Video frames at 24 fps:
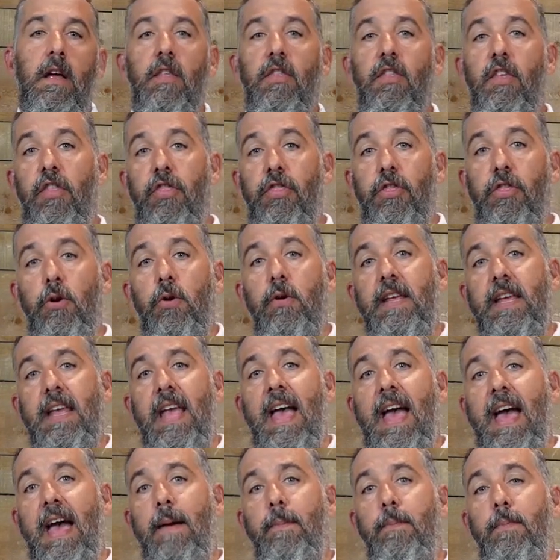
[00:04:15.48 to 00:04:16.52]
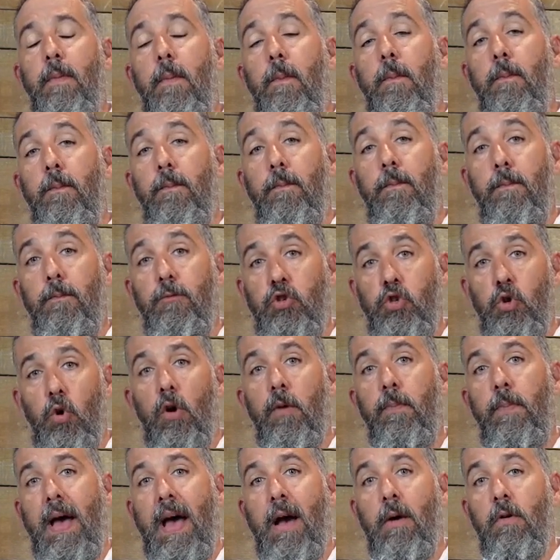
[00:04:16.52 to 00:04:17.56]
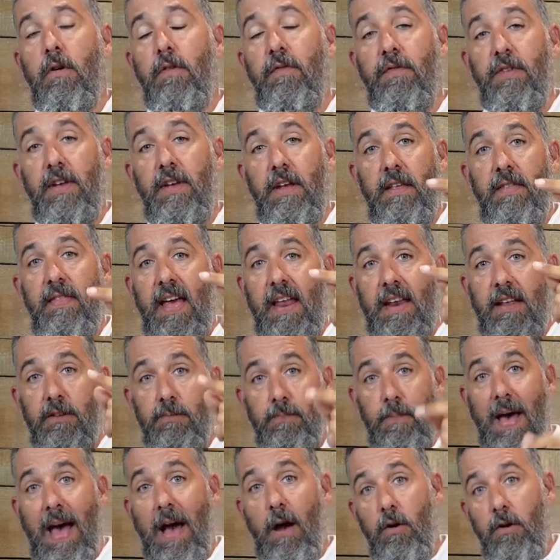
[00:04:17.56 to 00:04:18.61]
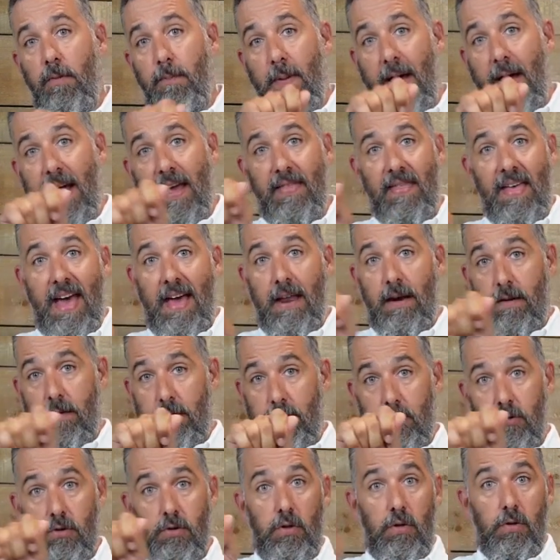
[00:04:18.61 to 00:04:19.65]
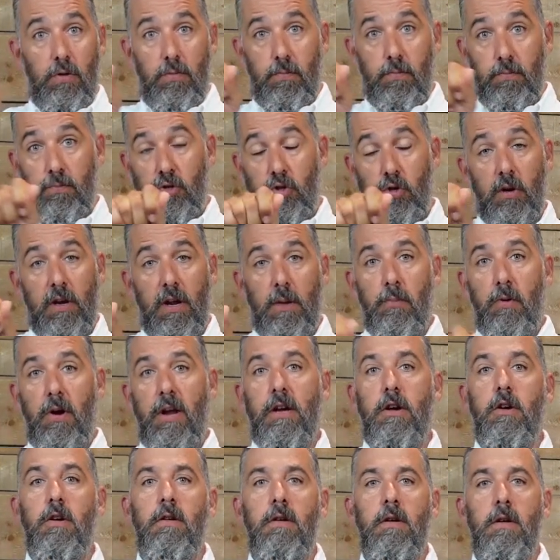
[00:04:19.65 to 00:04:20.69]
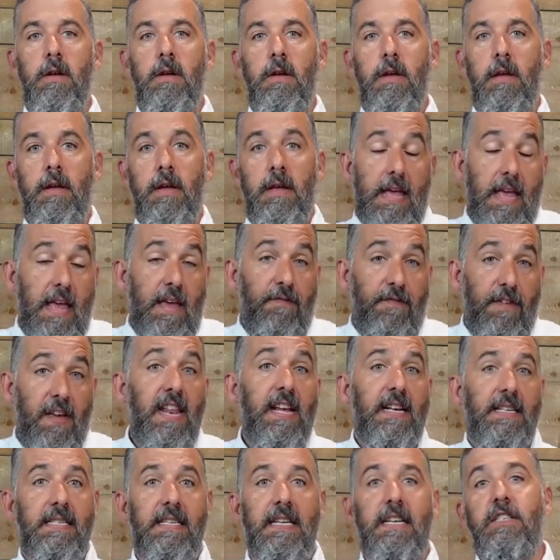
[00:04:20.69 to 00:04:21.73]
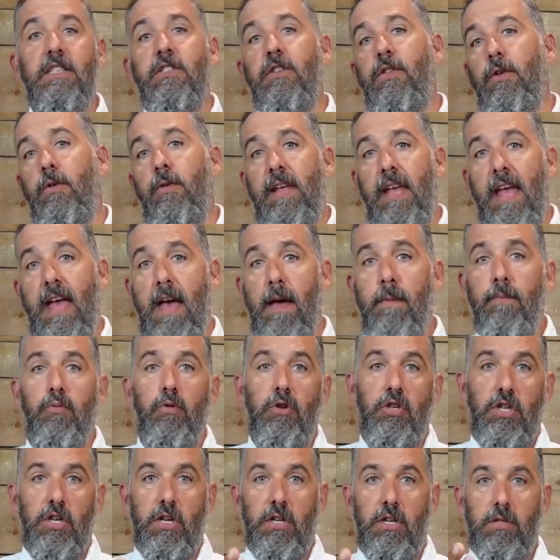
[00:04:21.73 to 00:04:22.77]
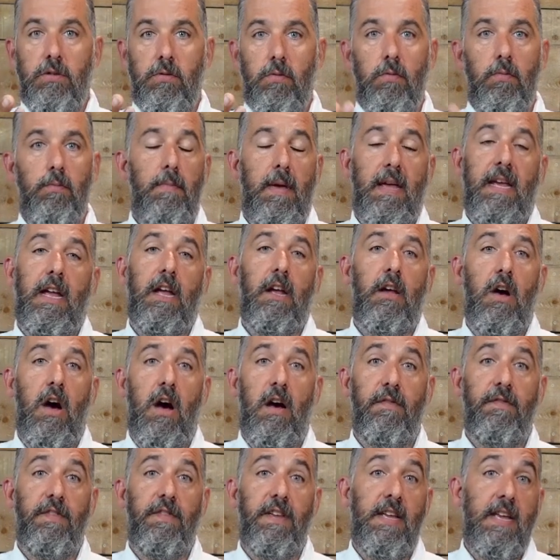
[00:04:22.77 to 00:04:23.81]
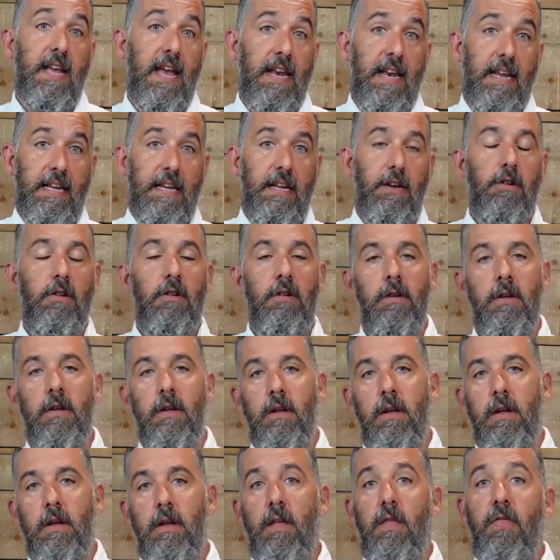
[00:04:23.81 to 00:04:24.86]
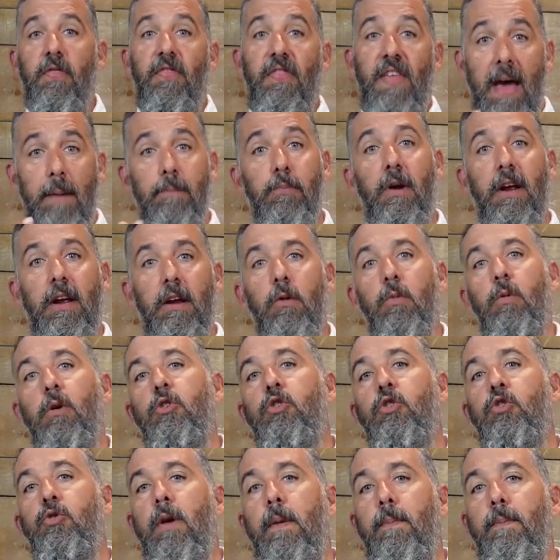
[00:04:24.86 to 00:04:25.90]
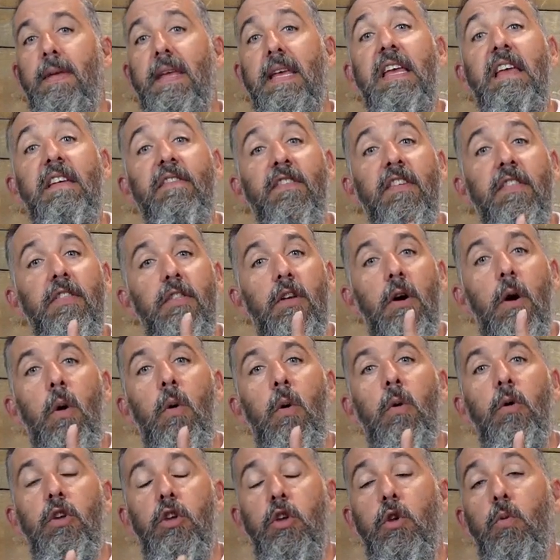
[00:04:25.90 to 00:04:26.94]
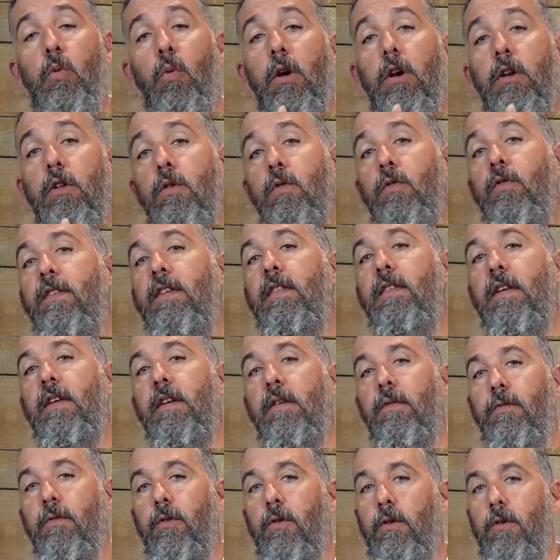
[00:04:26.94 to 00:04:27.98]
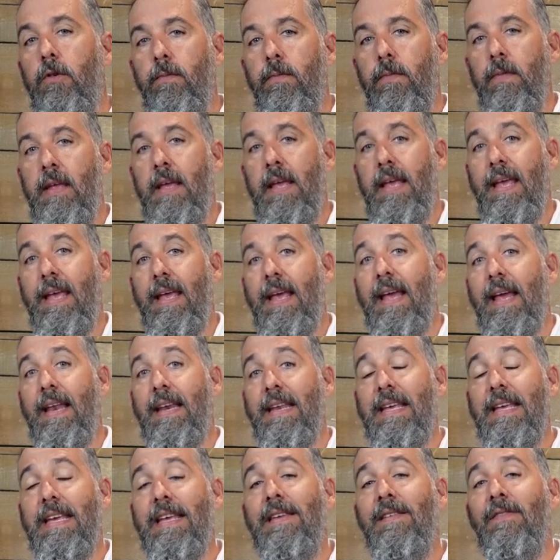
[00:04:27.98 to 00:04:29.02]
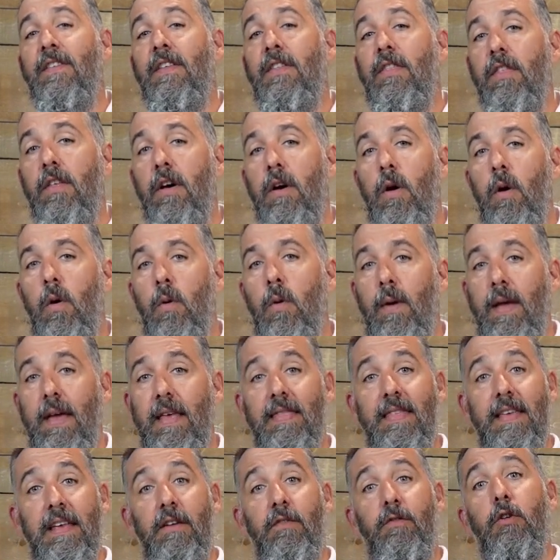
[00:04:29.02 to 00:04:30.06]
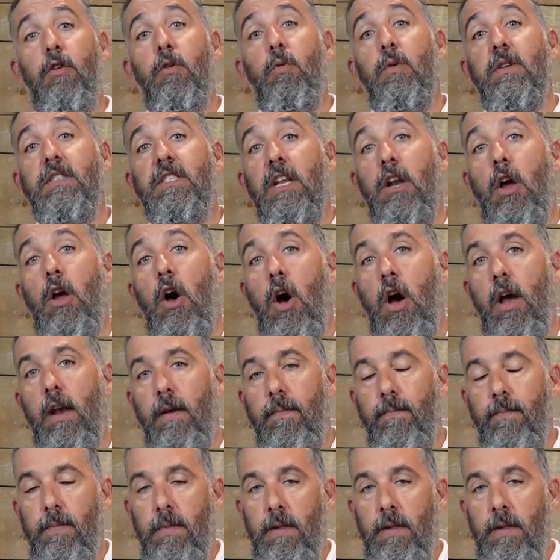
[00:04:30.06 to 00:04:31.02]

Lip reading: the 30 amp shore power feed that is powered by that circuit breaker, if it exceeds 30 amp, which is making coffee and a heater, that breaker will trip, even though you weren't using the inverter and even though the inverter wasn't on.